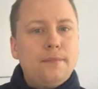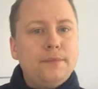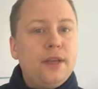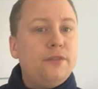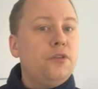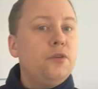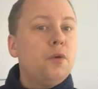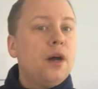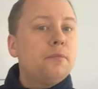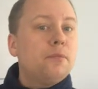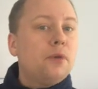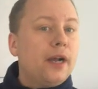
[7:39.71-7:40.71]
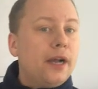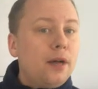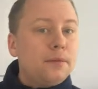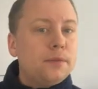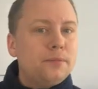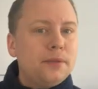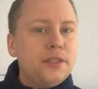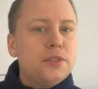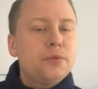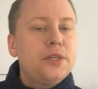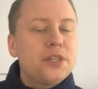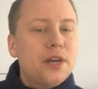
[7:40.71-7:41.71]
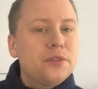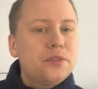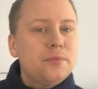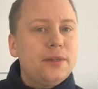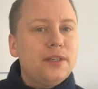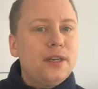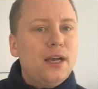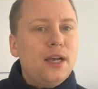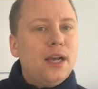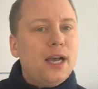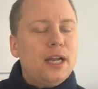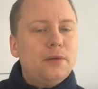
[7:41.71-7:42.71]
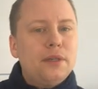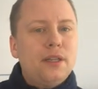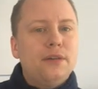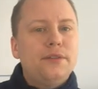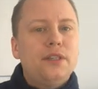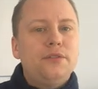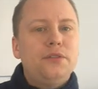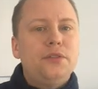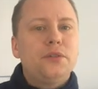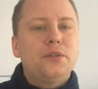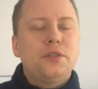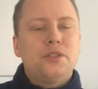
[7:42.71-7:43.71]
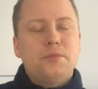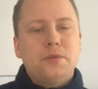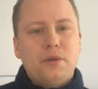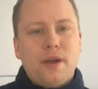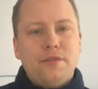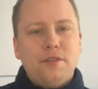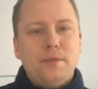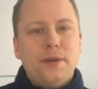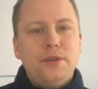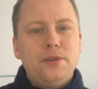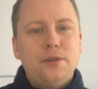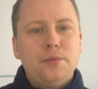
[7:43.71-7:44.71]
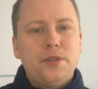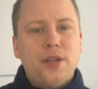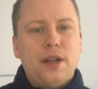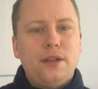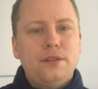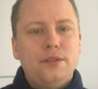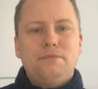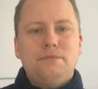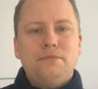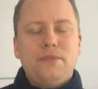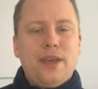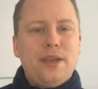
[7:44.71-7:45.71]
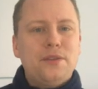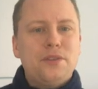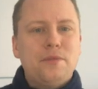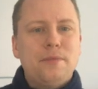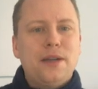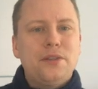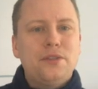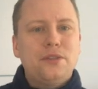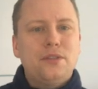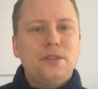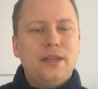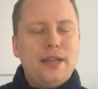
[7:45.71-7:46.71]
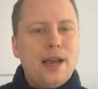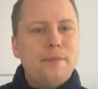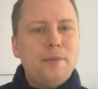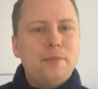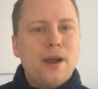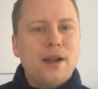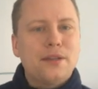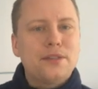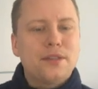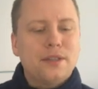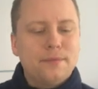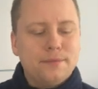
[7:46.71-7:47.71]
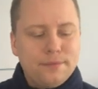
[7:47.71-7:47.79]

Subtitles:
If you want more help, please reach out to me, and I would love it if you could subscribe to my YouTube channel. Thank you so much, and happy practicing.